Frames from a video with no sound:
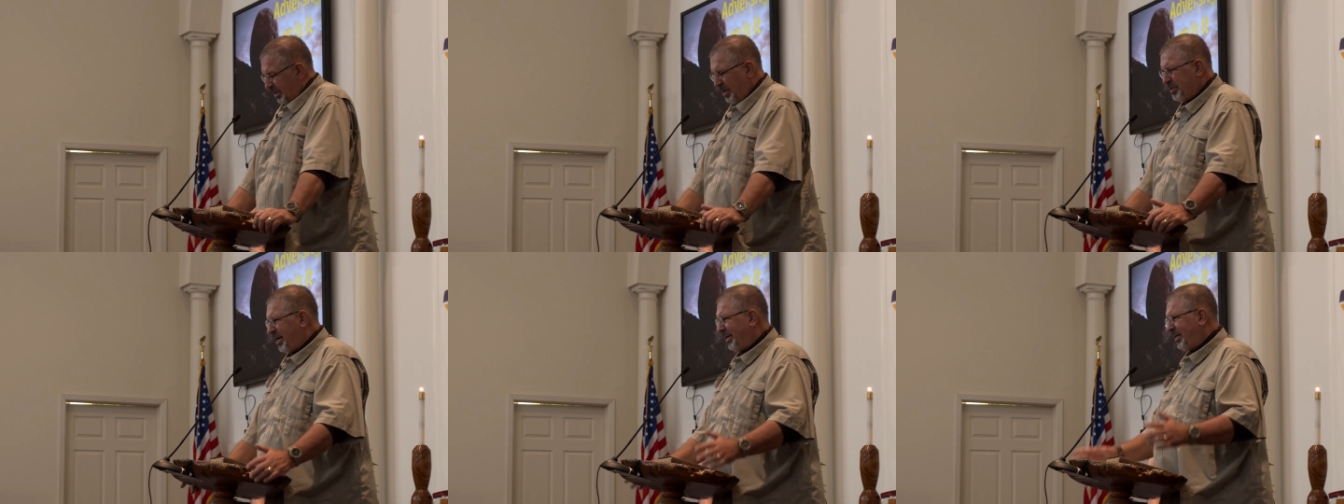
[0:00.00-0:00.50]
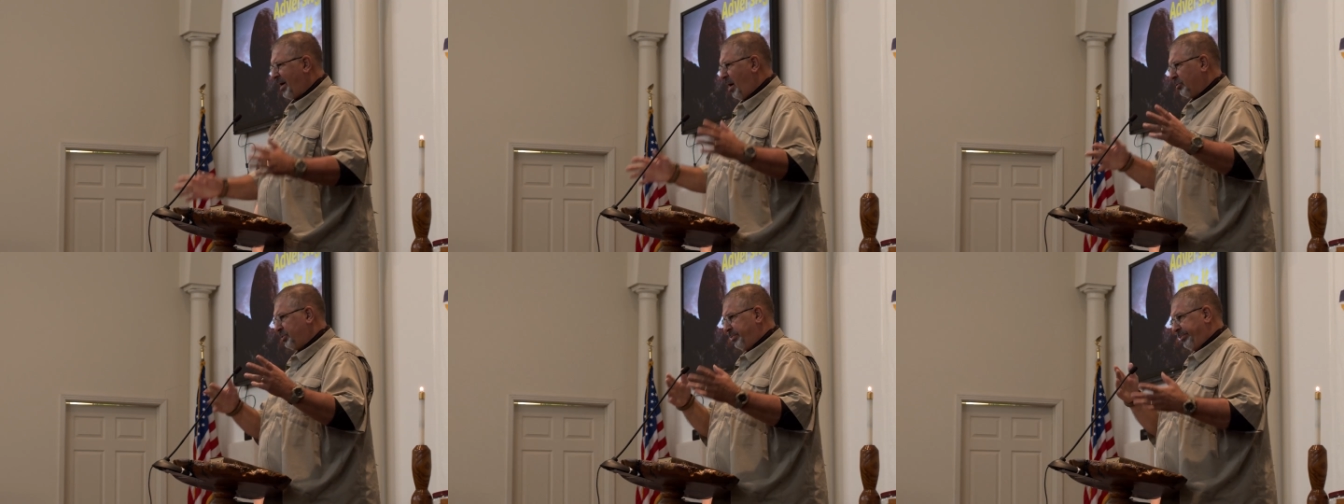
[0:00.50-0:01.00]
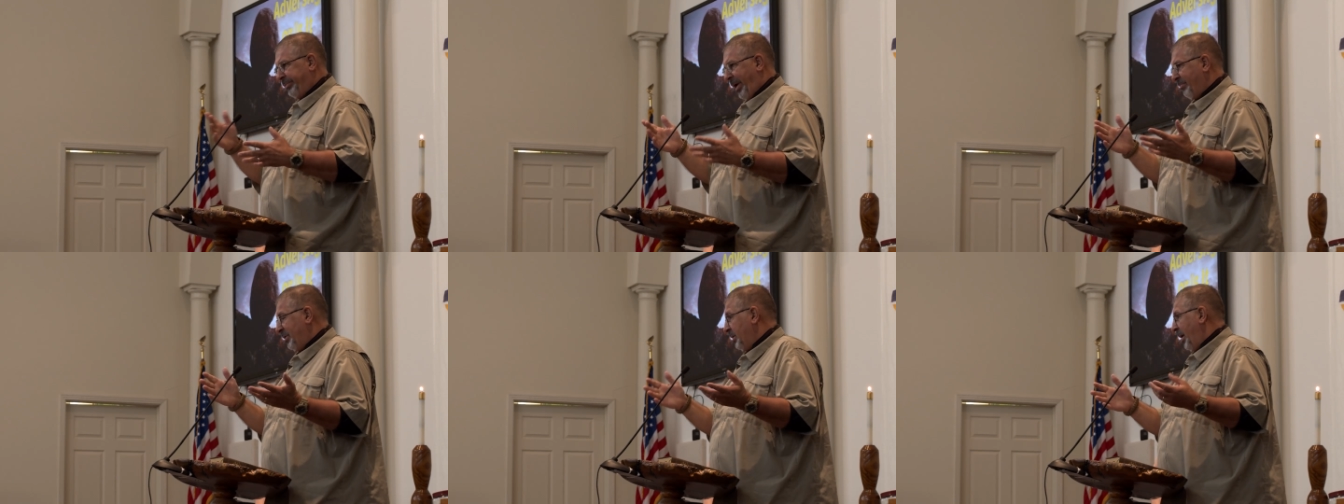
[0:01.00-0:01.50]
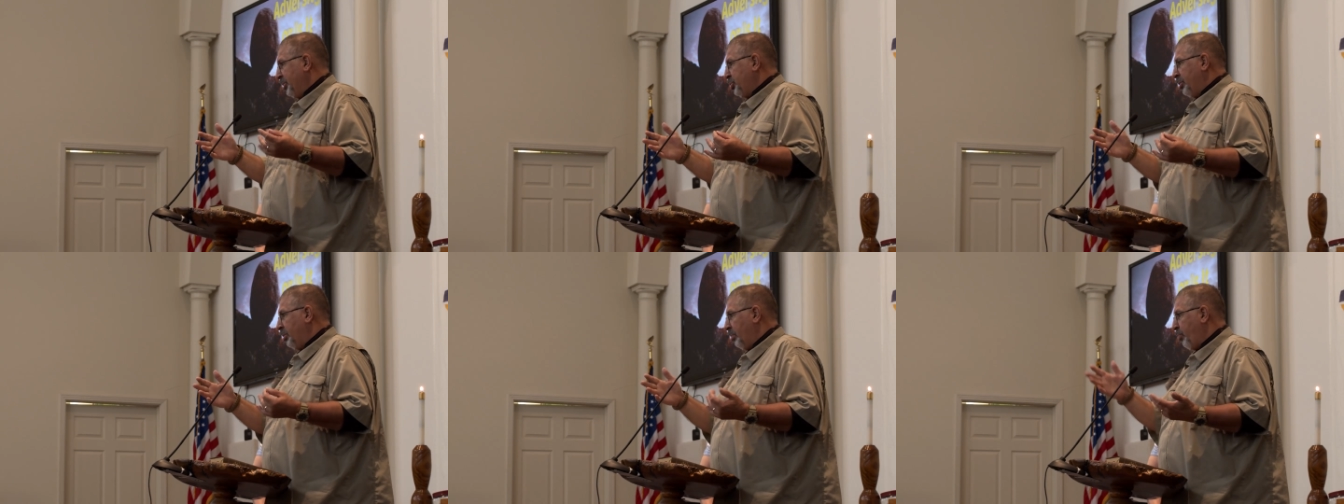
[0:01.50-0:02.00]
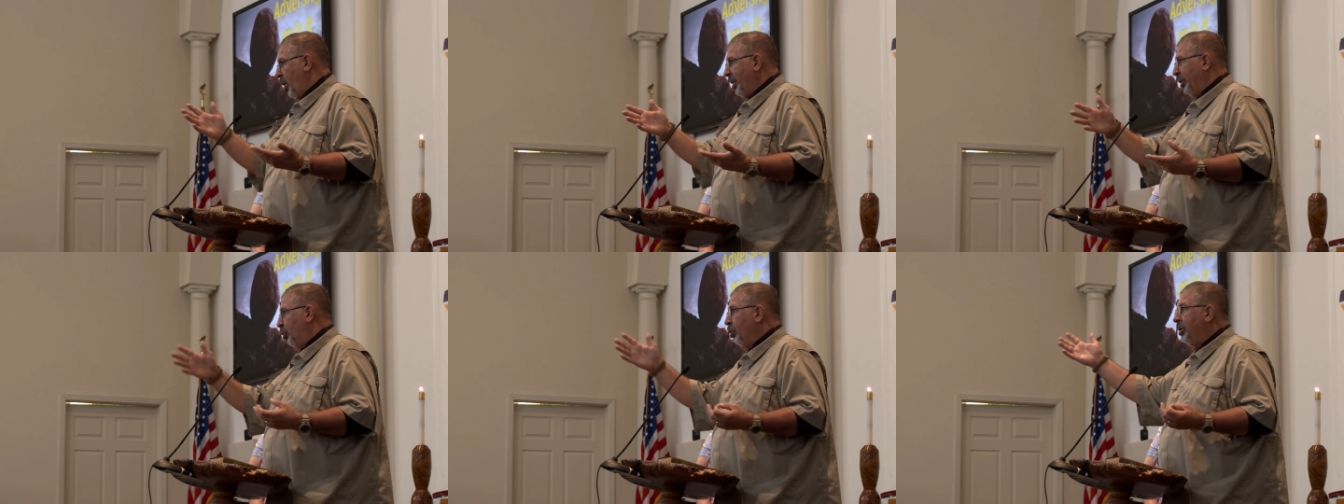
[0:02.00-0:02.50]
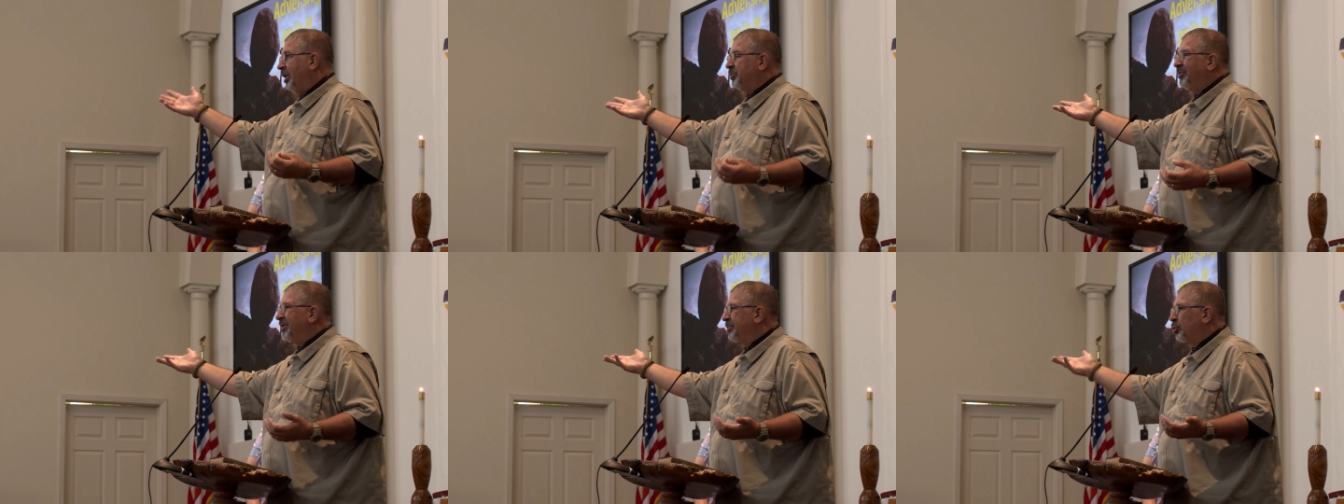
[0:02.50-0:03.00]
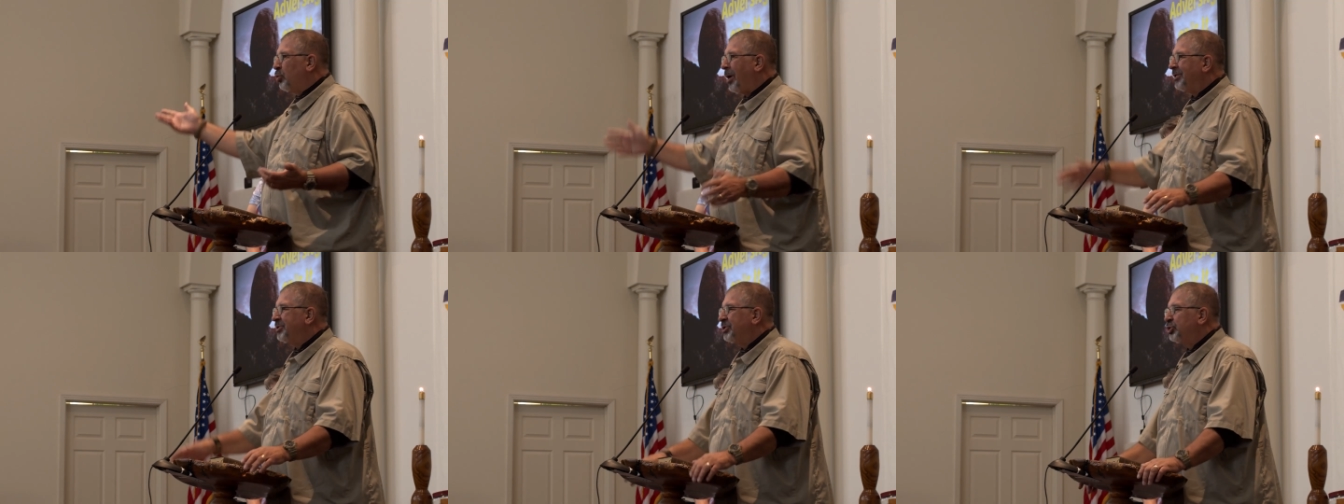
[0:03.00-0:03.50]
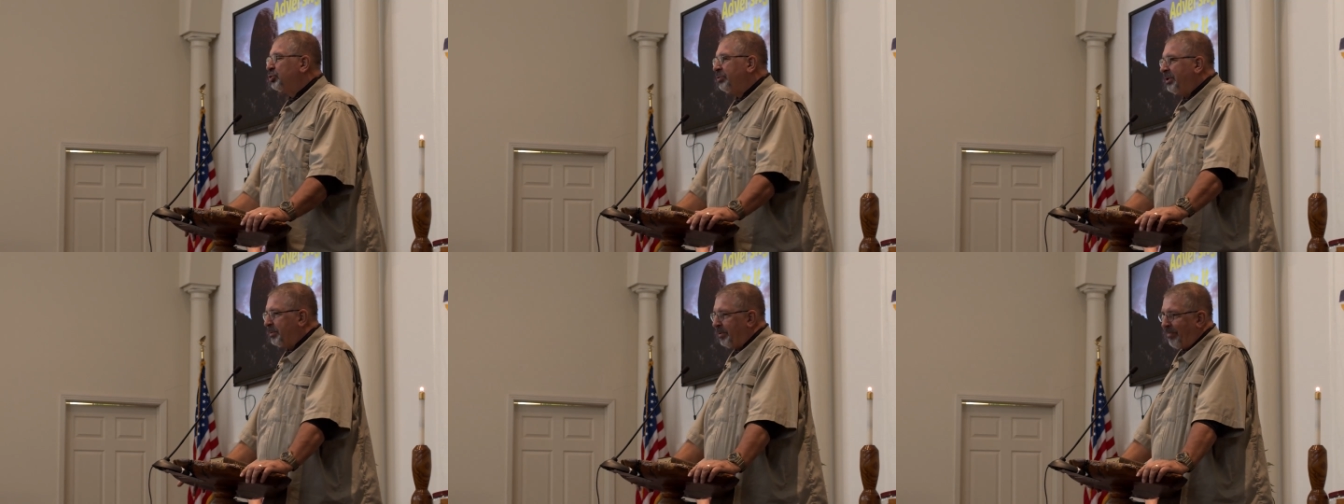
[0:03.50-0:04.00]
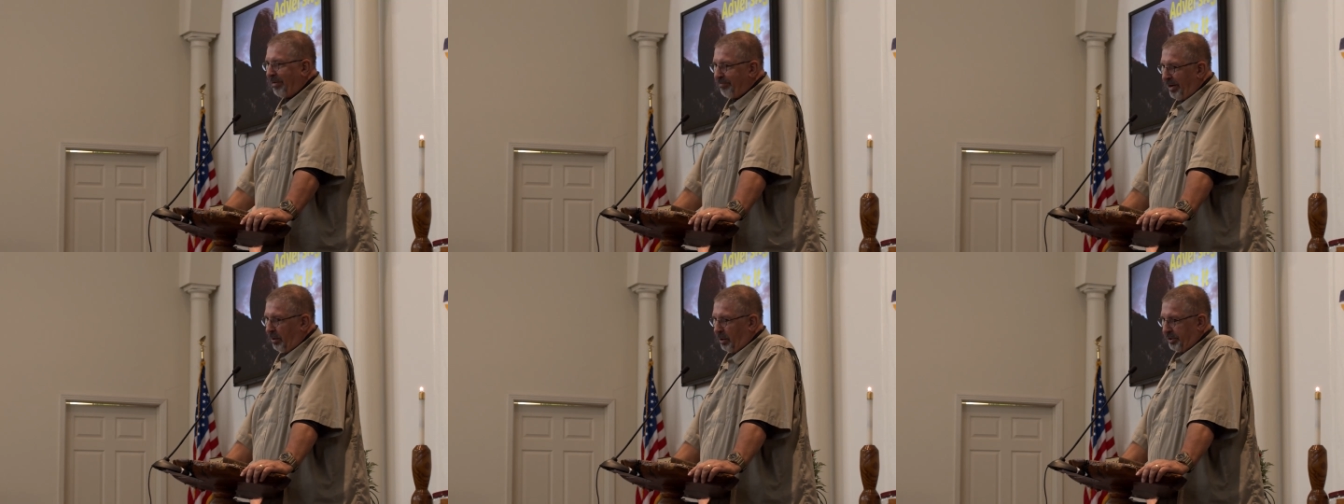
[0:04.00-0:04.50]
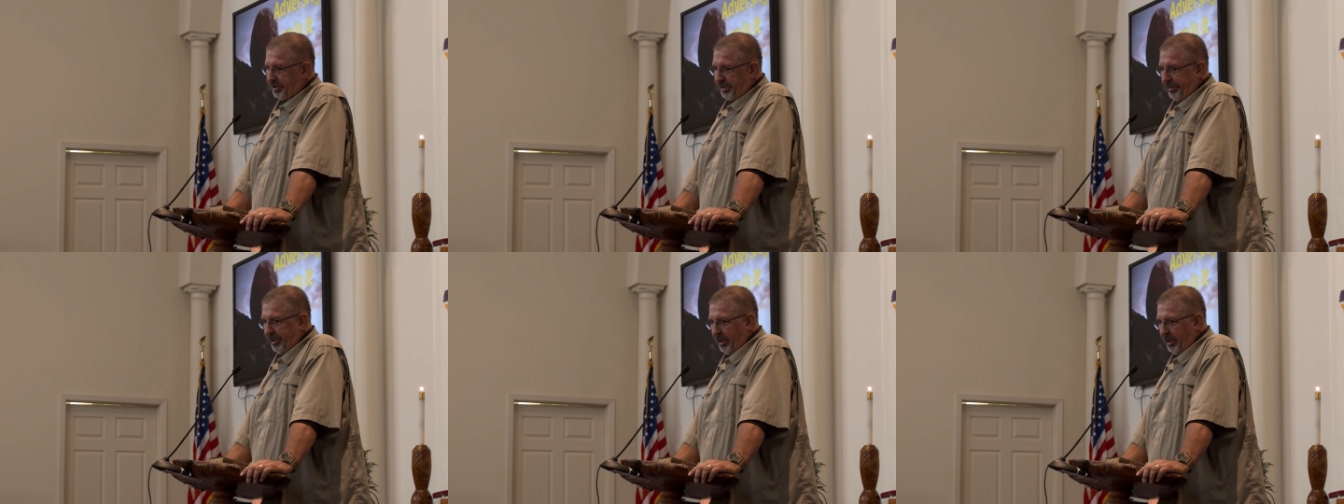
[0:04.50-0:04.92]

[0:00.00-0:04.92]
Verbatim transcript: give you an idea how, I mean, Esther, Paula and her husband lived across the street from my parents.